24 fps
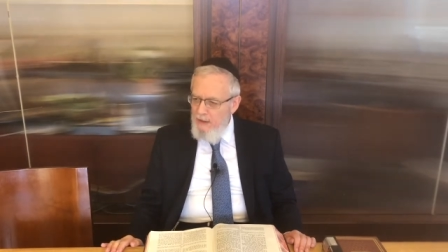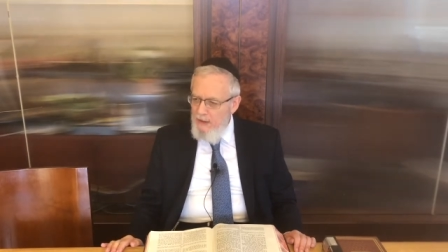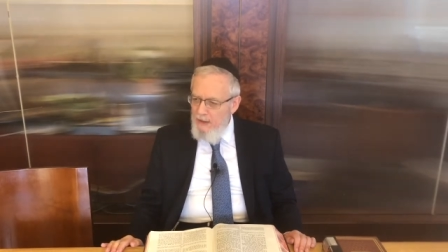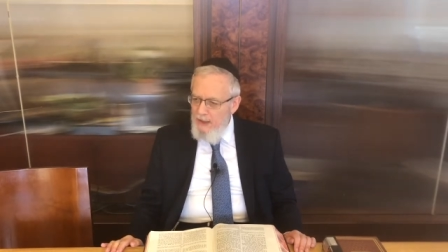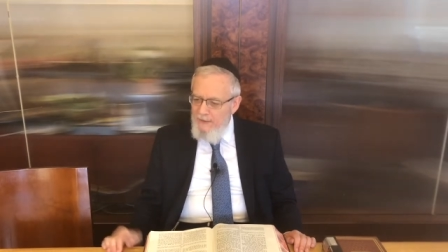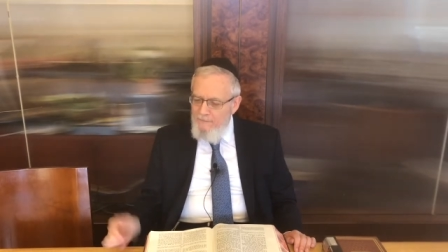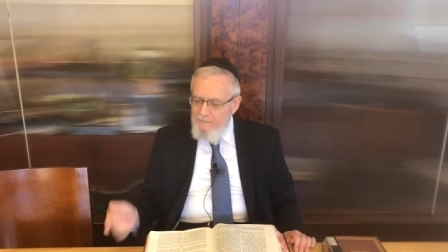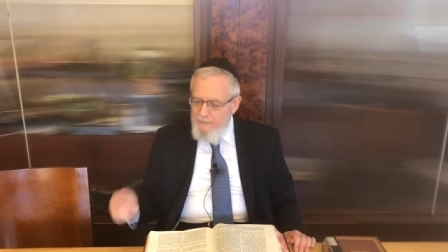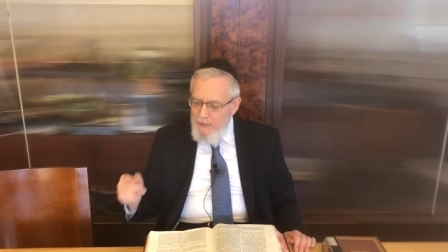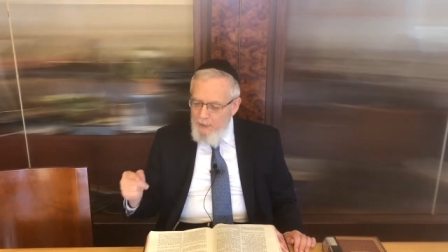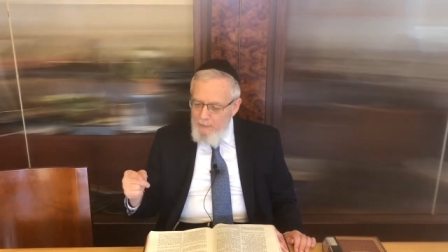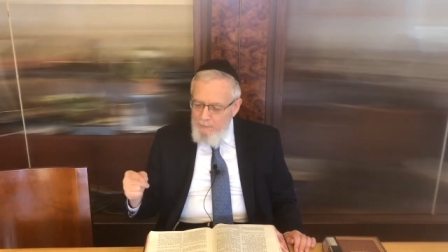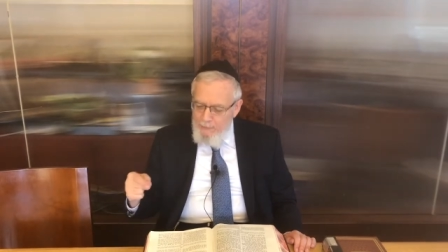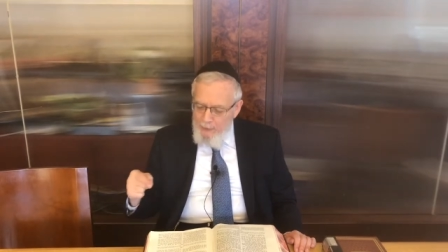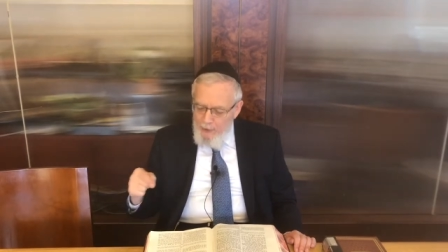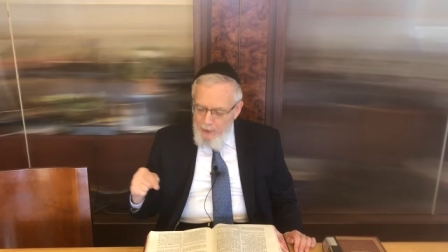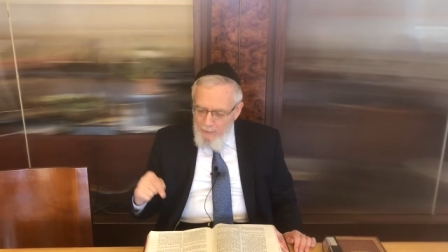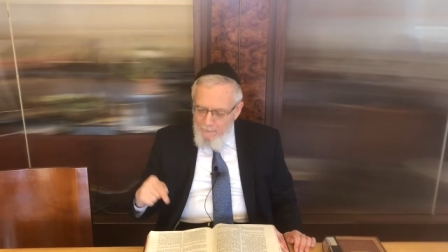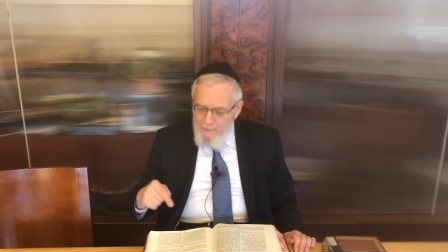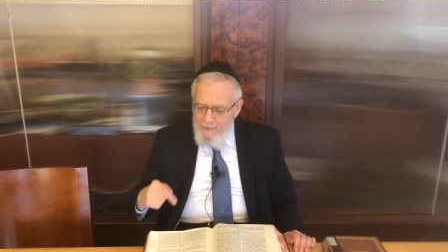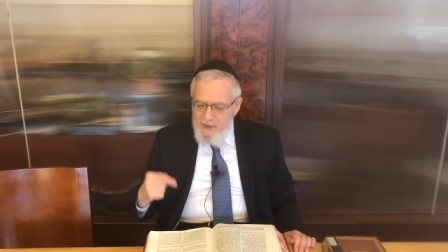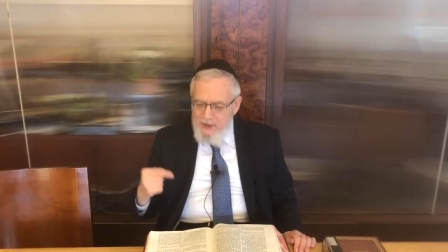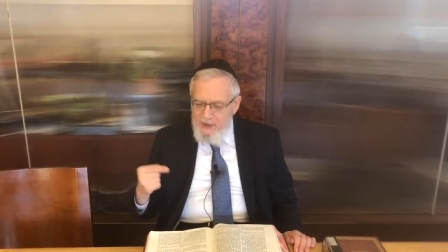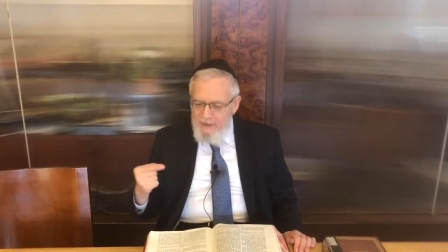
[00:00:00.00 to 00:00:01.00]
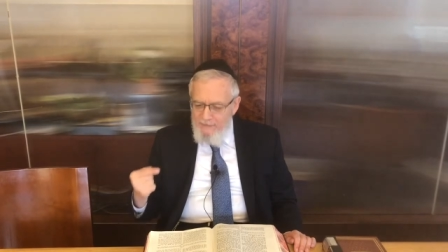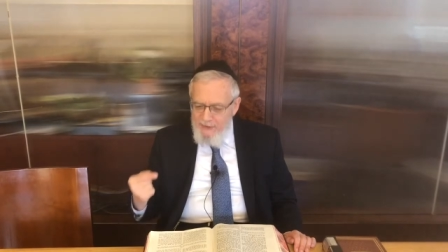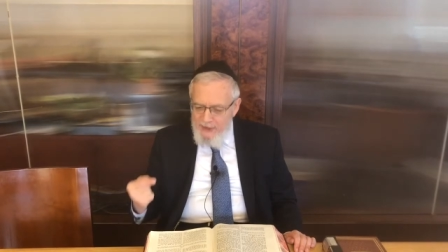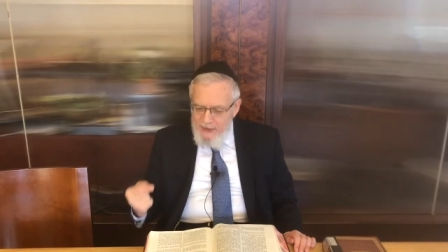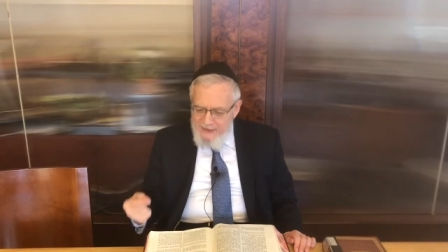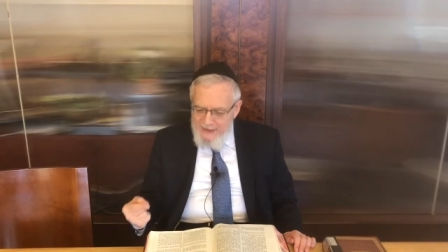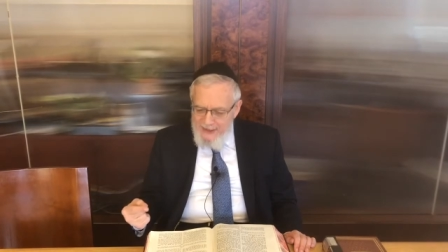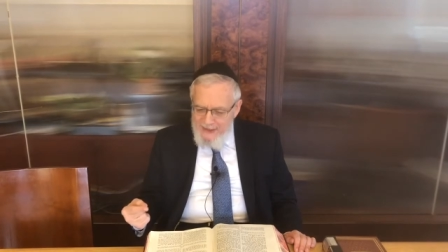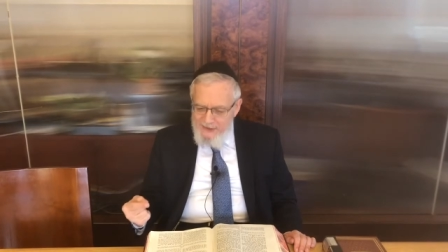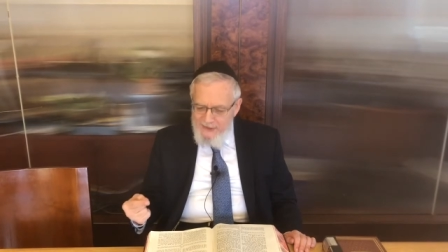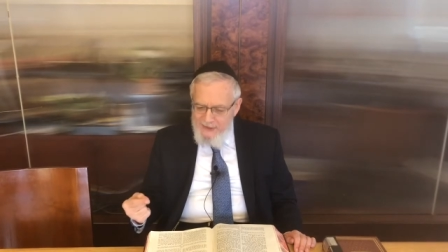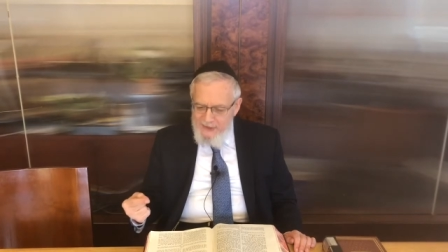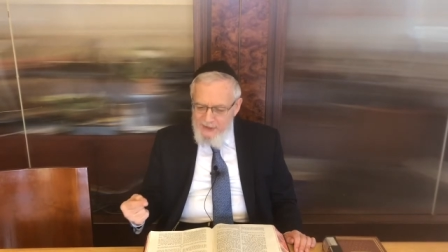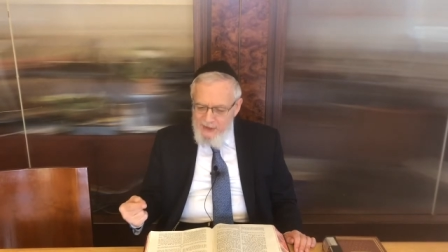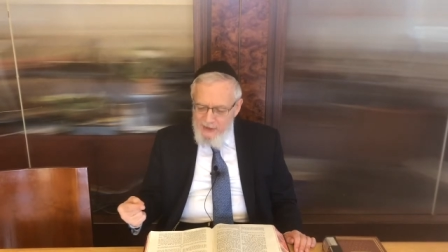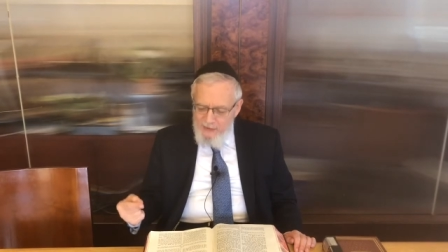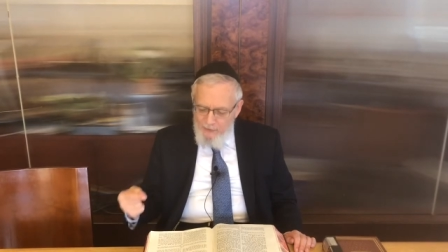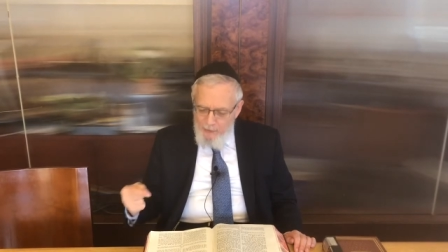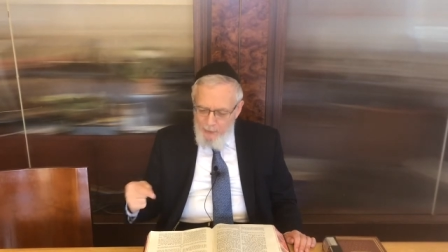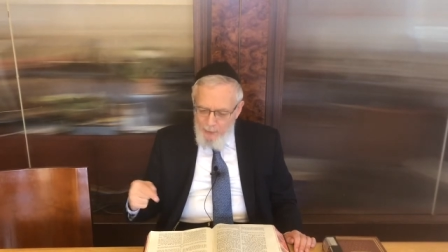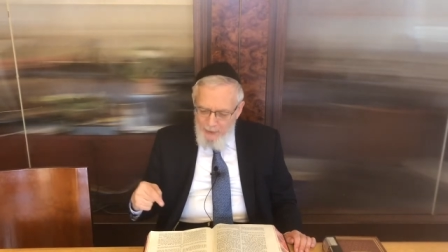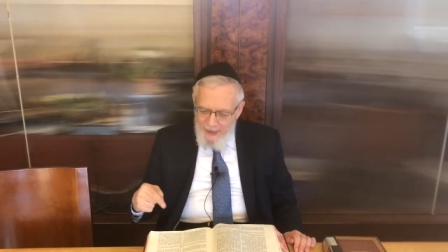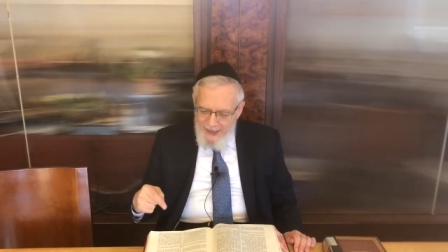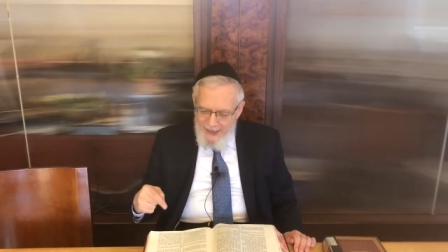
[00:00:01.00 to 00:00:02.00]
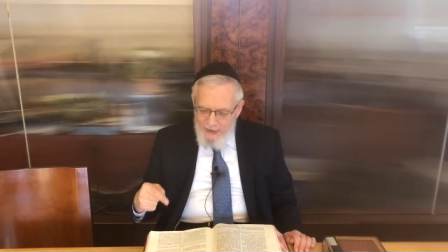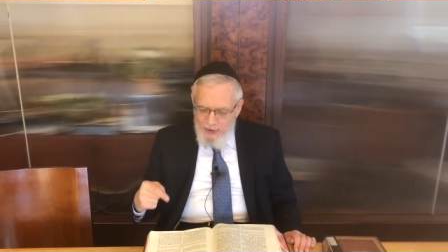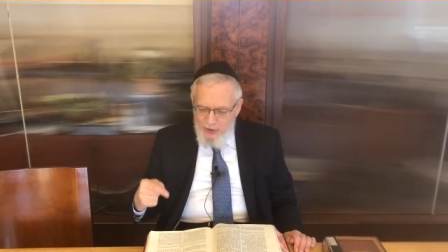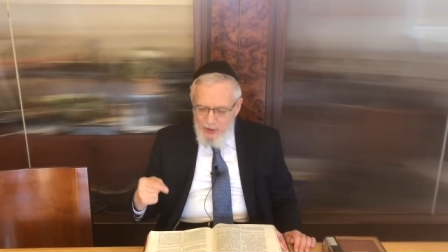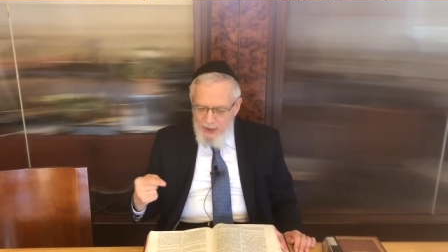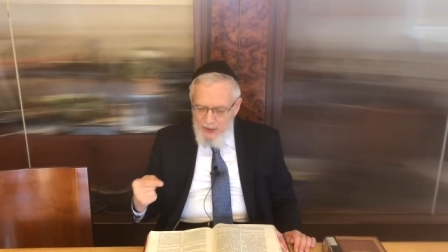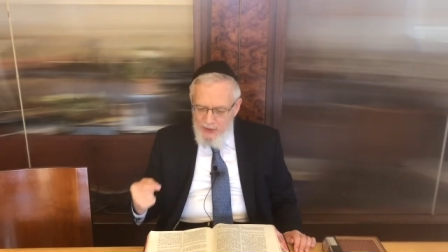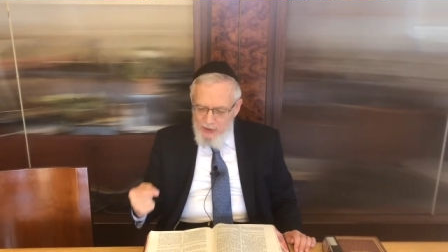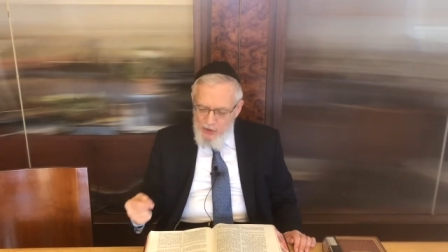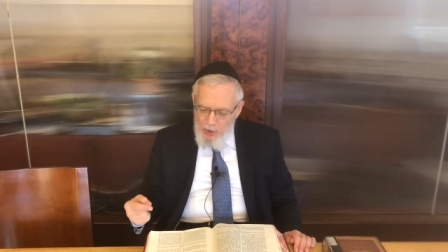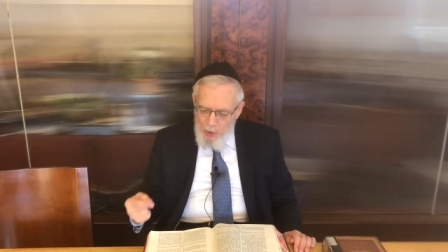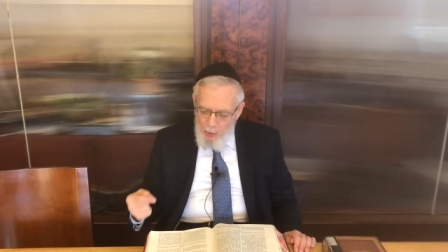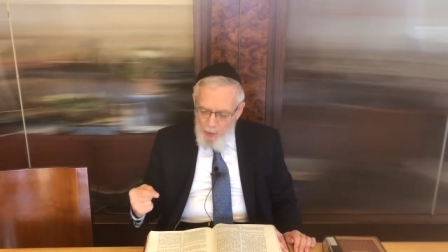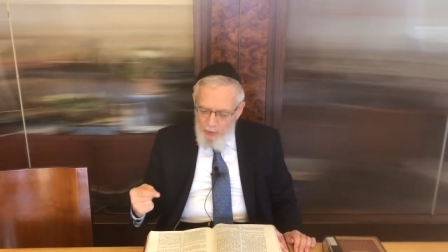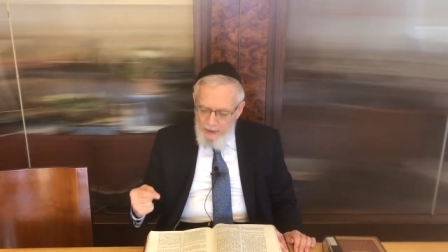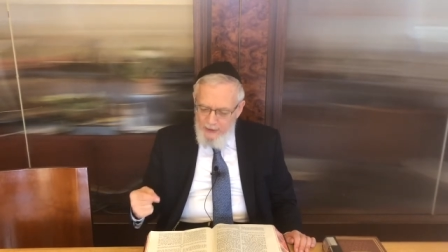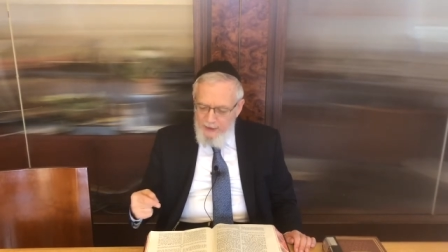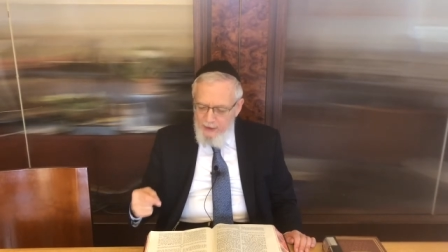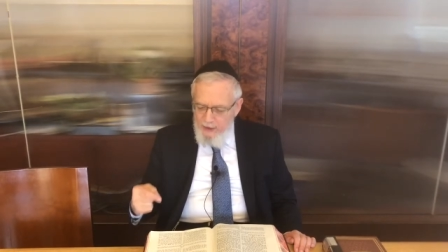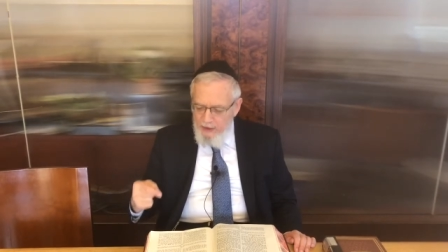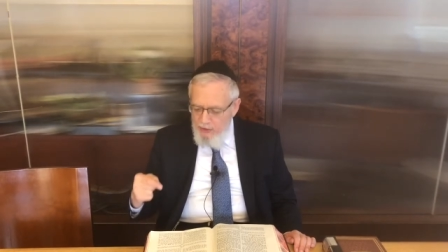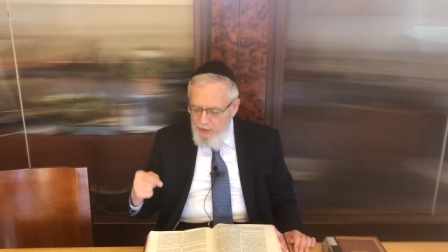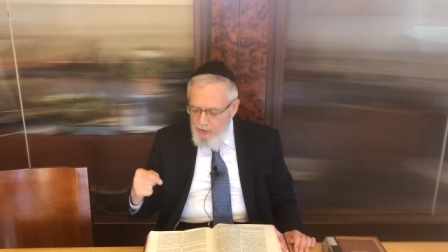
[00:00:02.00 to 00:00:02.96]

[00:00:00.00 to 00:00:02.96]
If the purpose of existence of creation is only